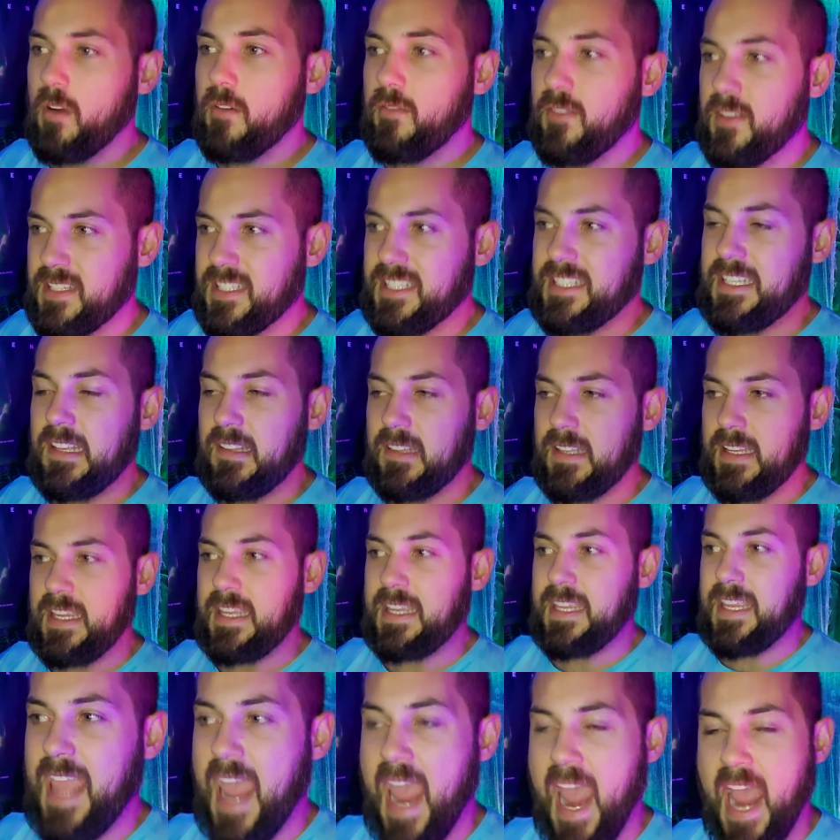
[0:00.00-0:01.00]
of a silly
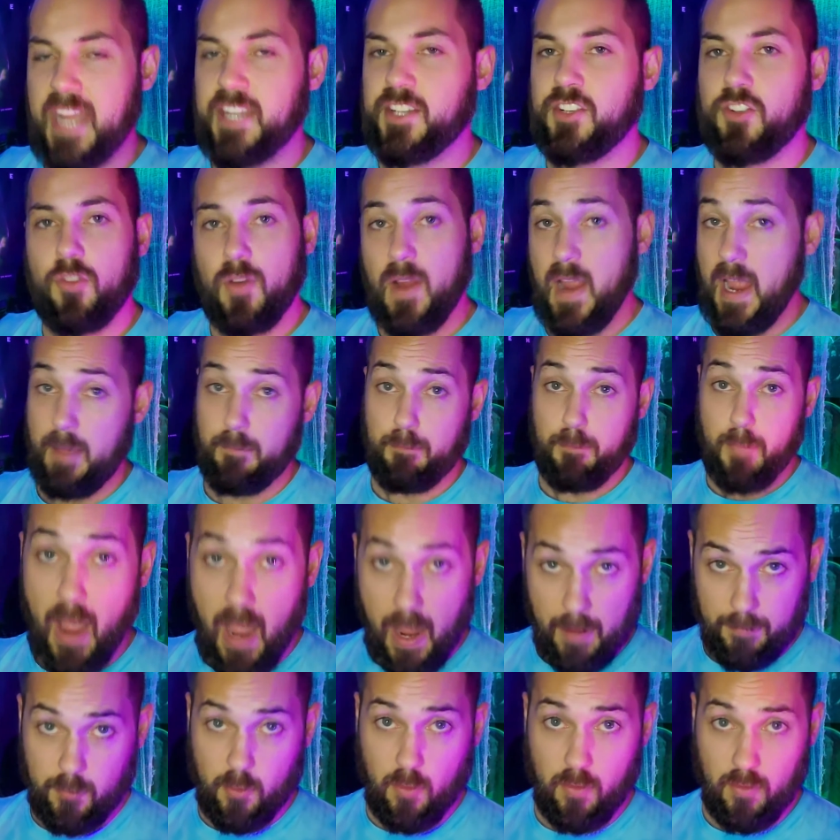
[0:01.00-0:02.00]
cash grab
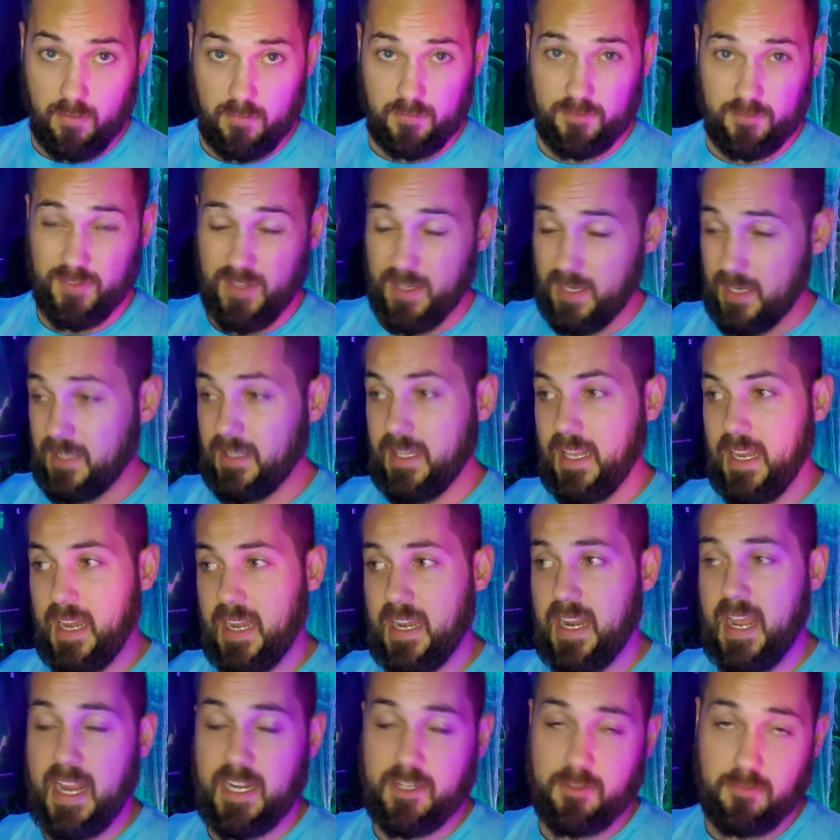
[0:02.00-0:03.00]
popcorn flick than an
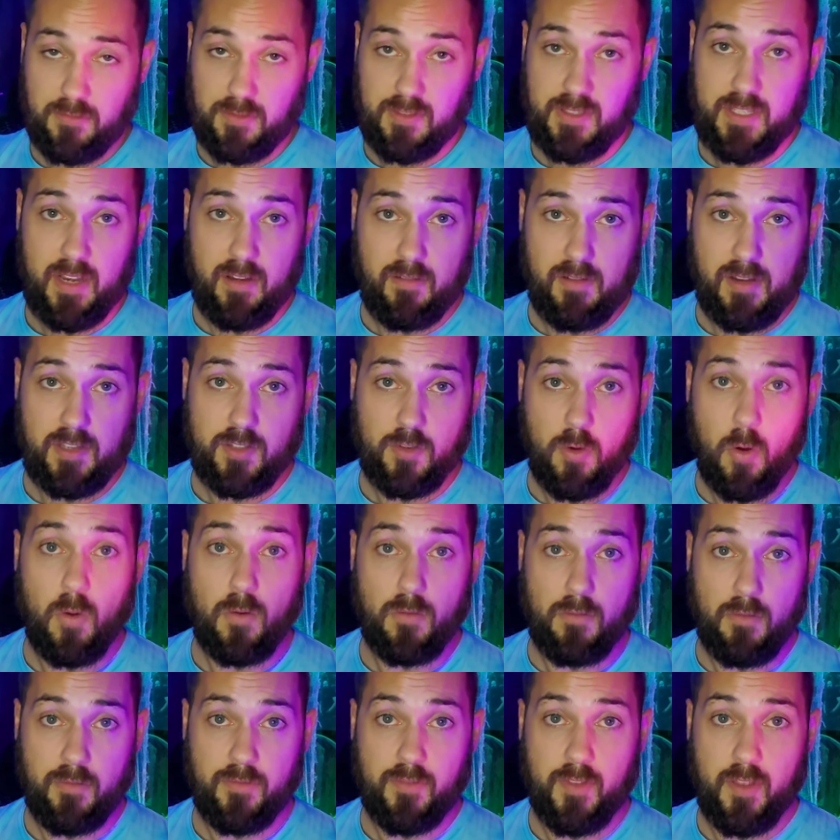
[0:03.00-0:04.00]
actual serious
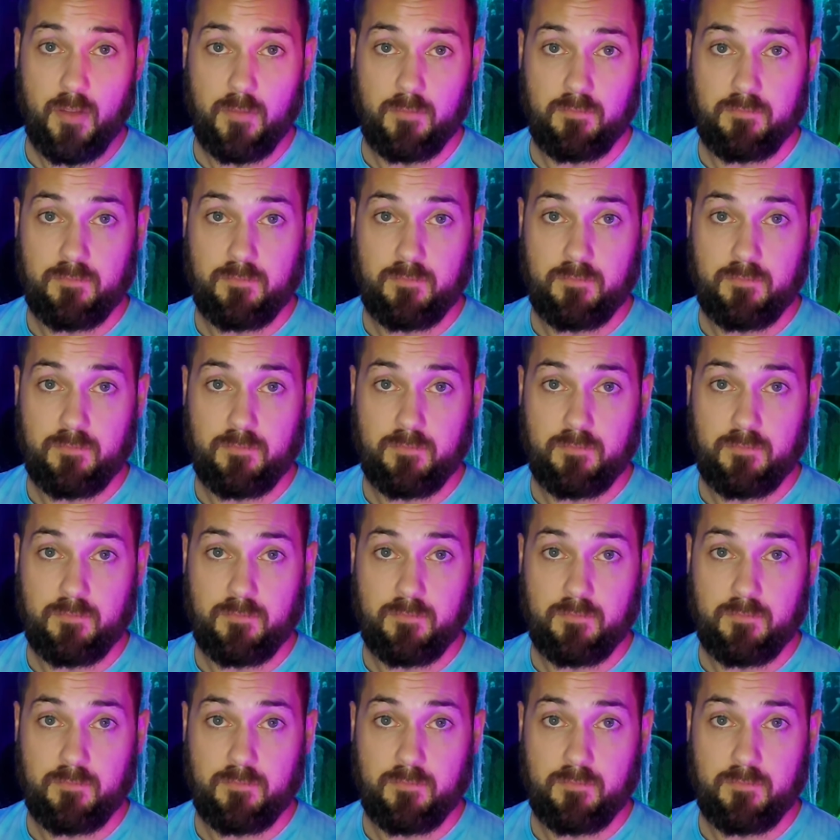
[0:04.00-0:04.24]
horror film.